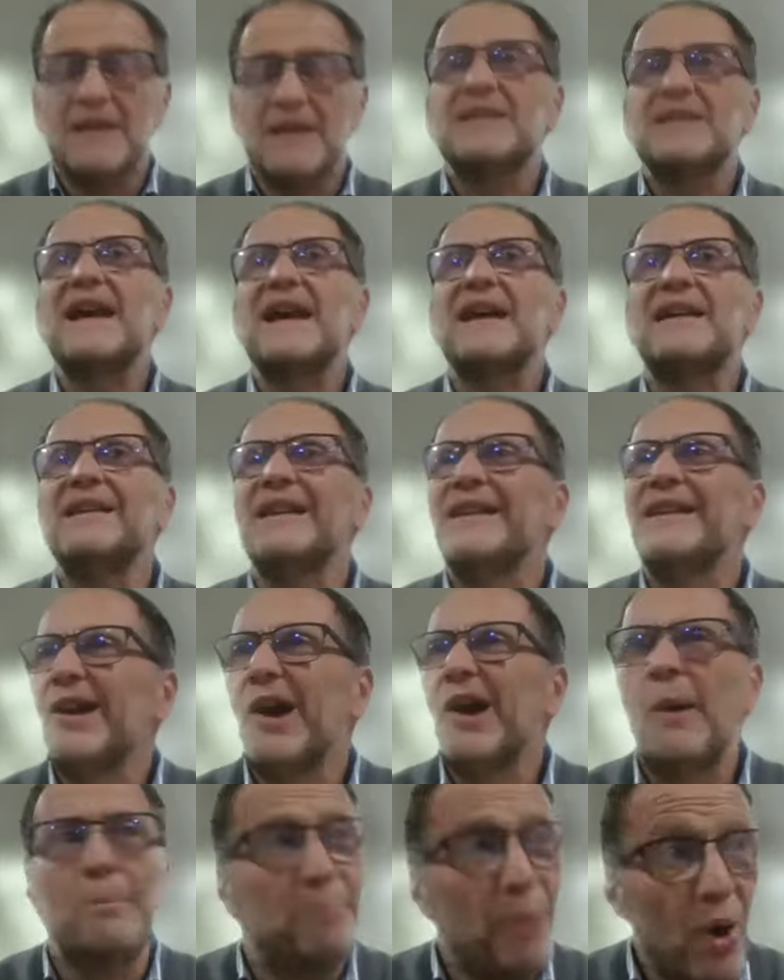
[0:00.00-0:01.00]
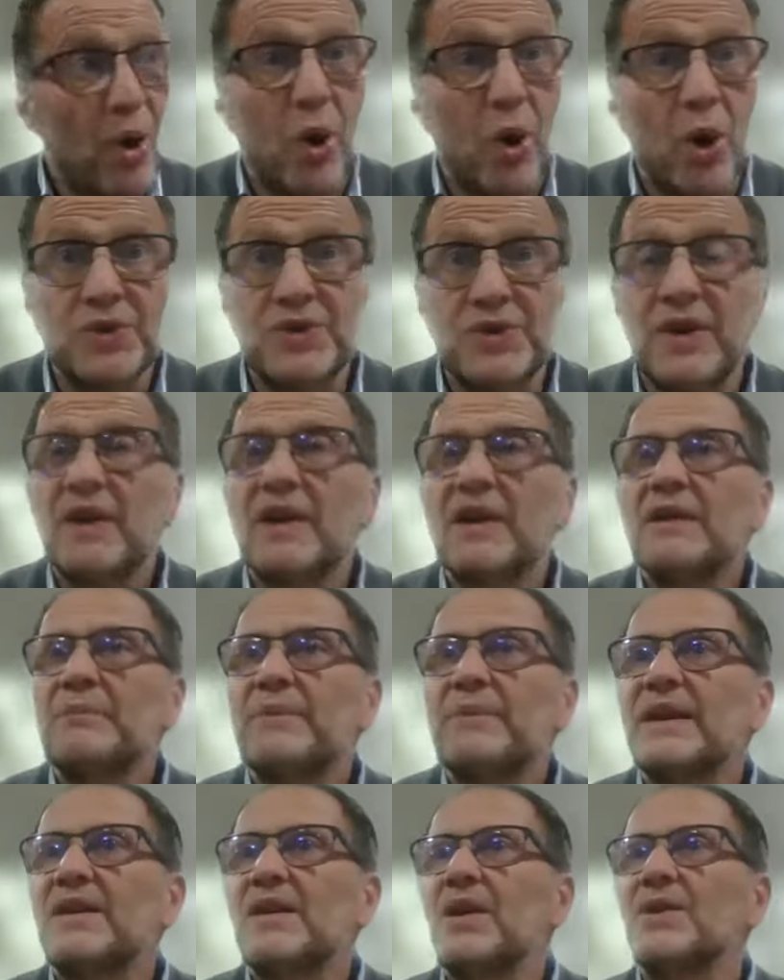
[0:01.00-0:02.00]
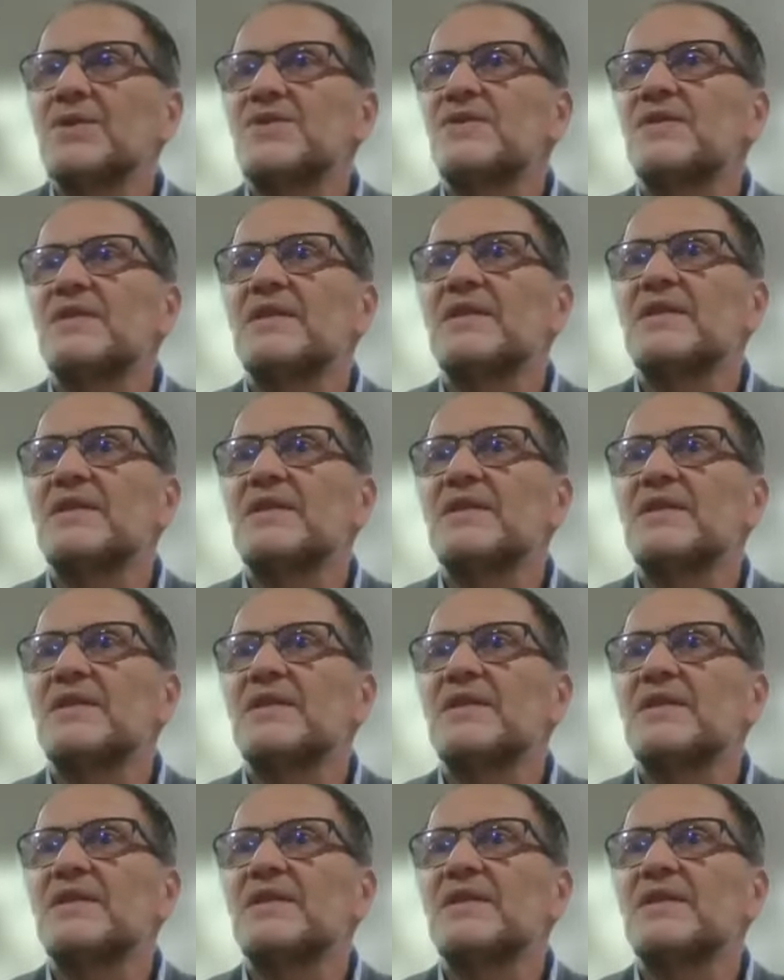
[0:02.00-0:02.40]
Secondly, they're not bored because